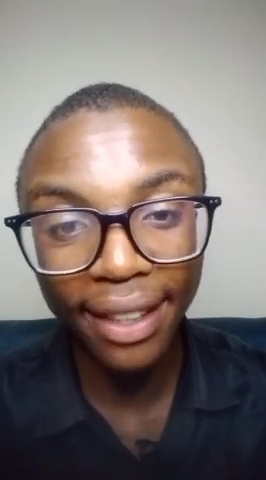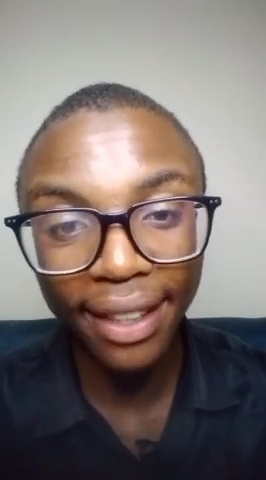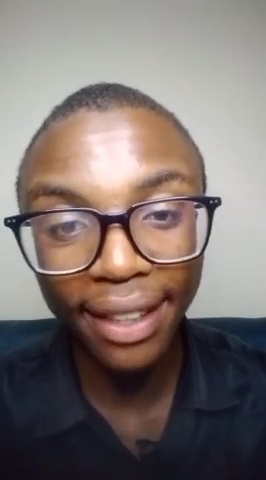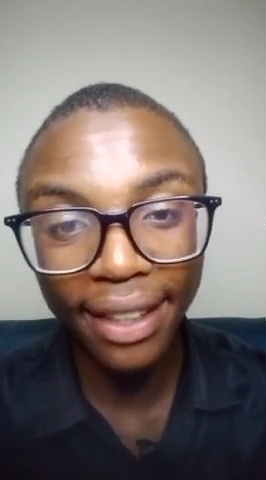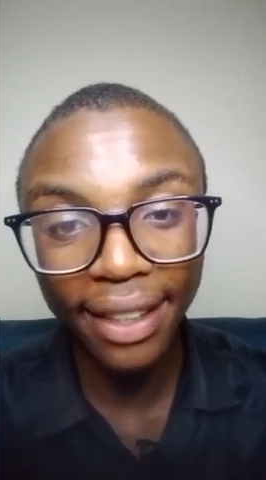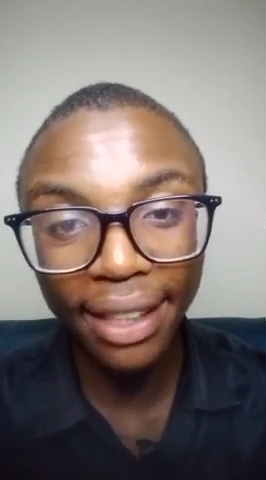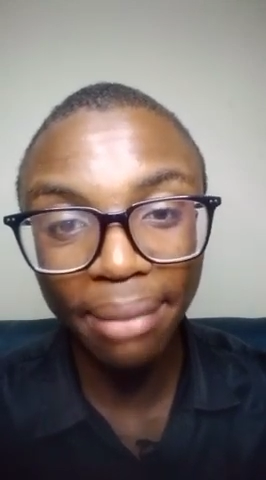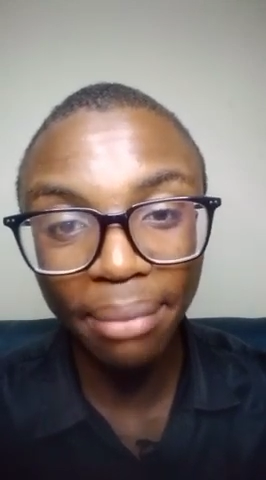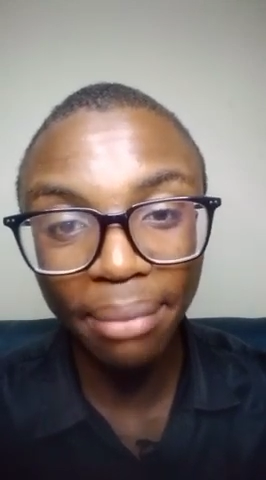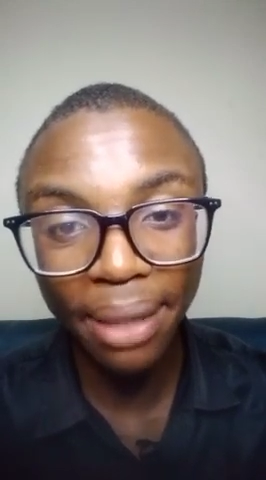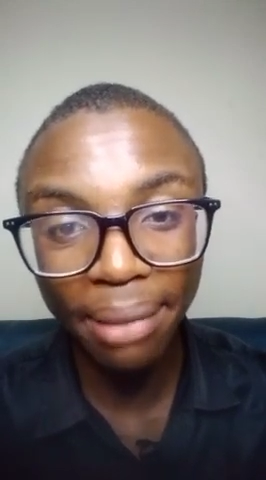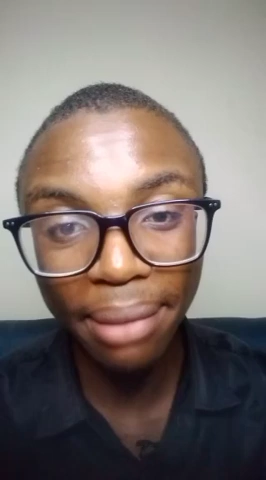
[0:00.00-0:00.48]

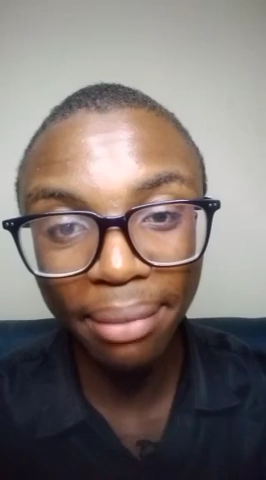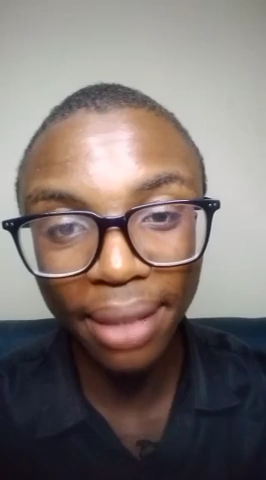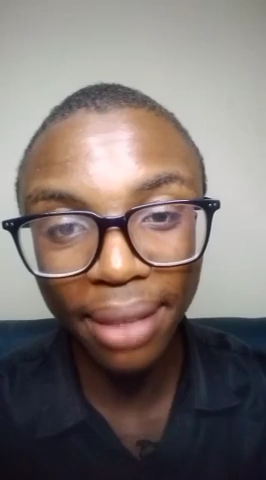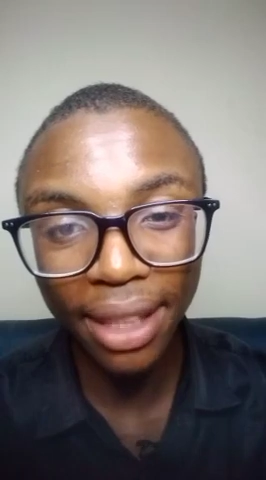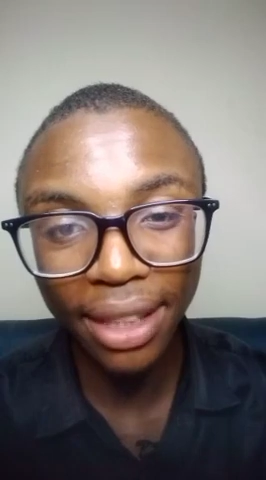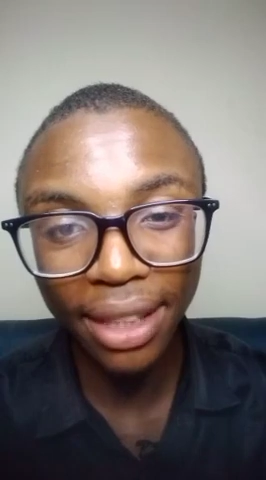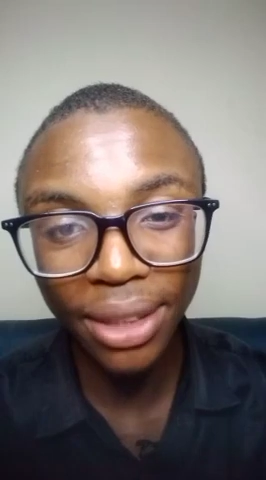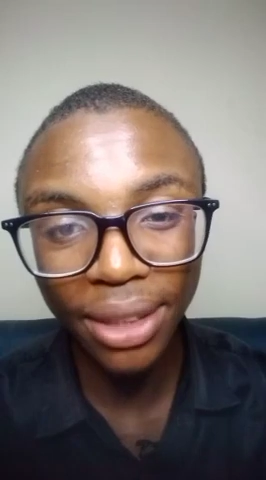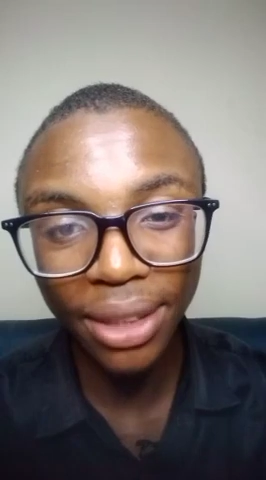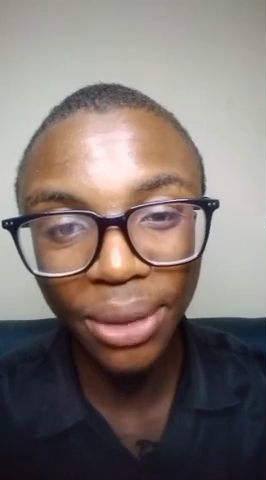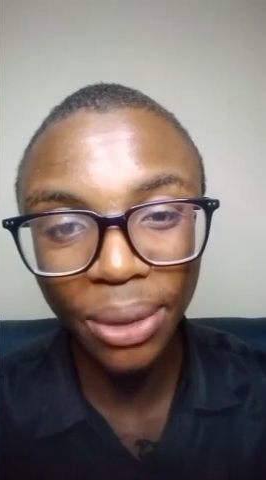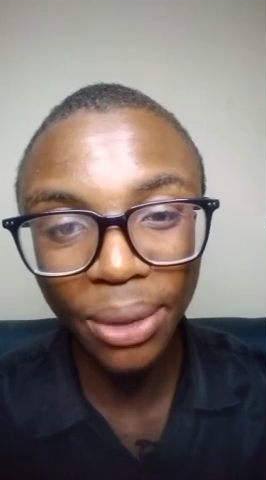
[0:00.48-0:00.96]
ideal
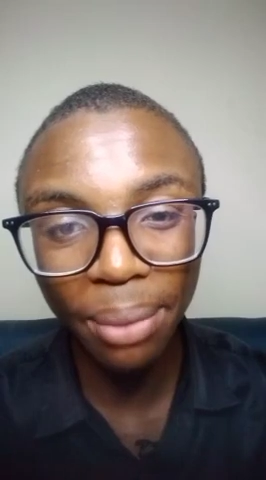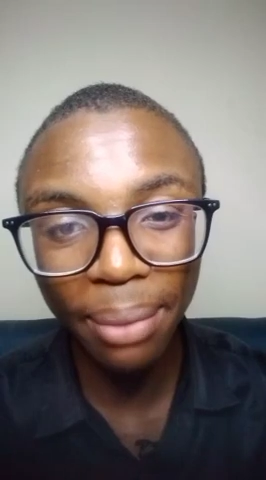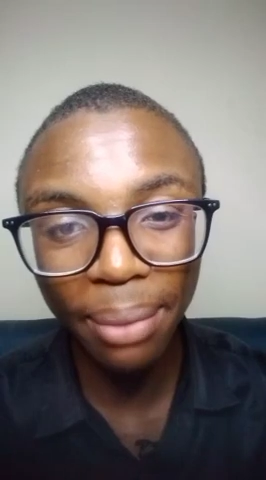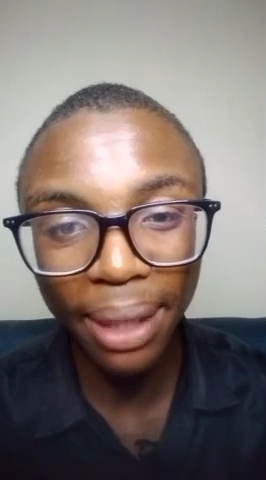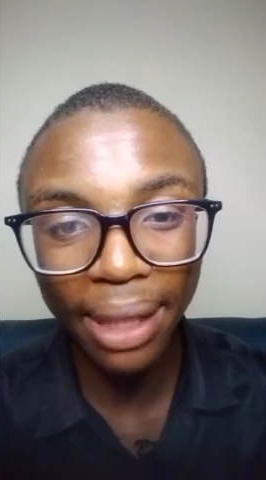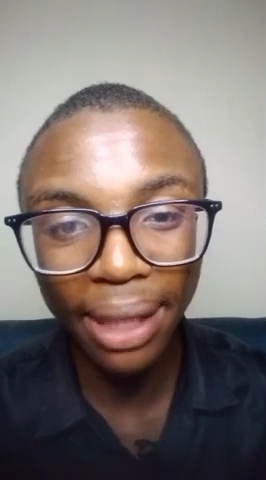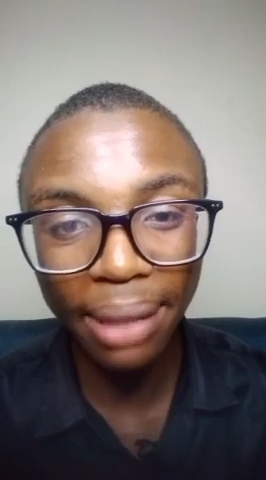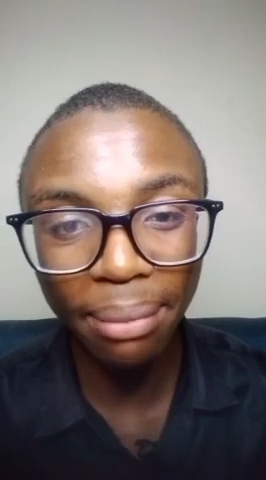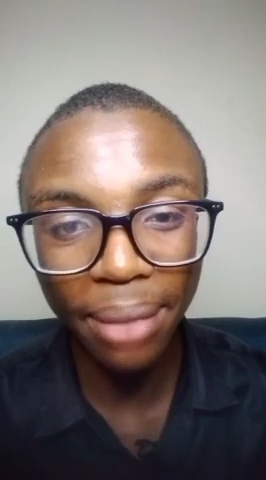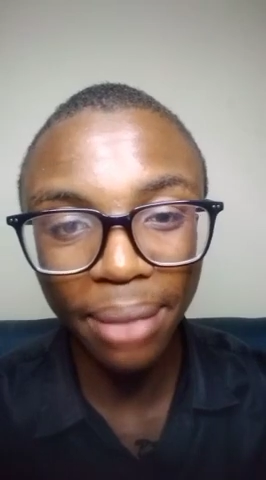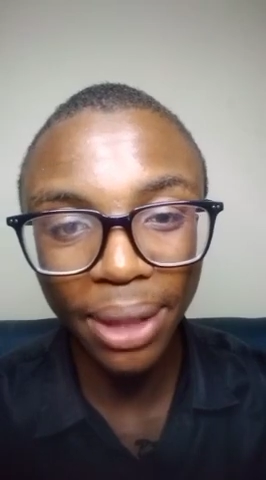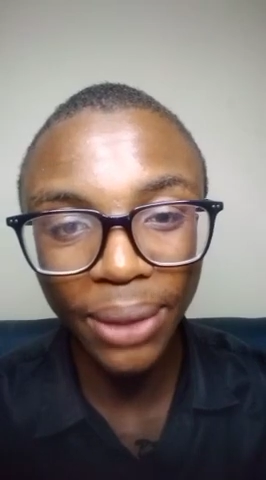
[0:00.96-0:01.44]
BMI is
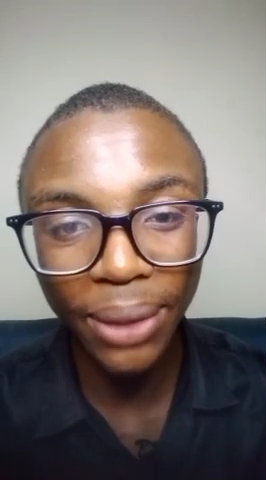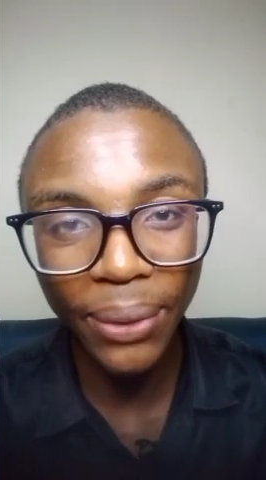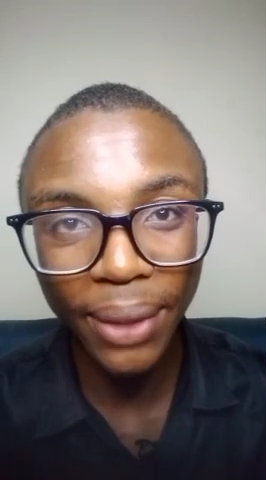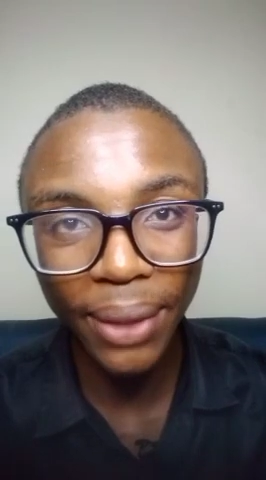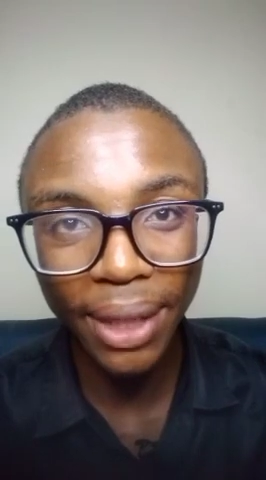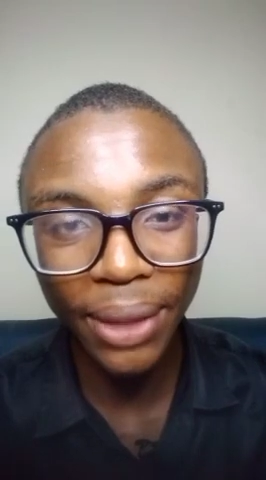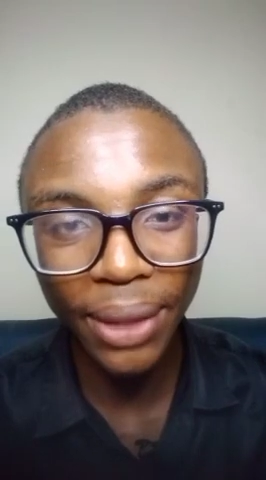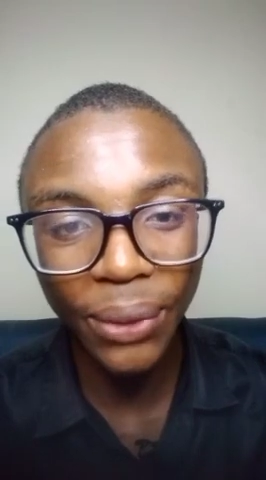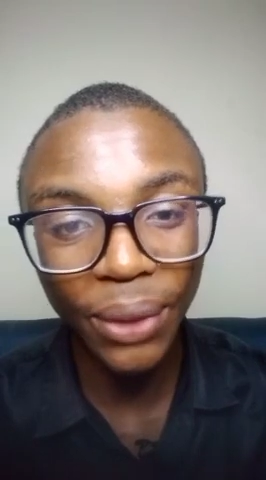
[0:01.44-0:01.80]
normally between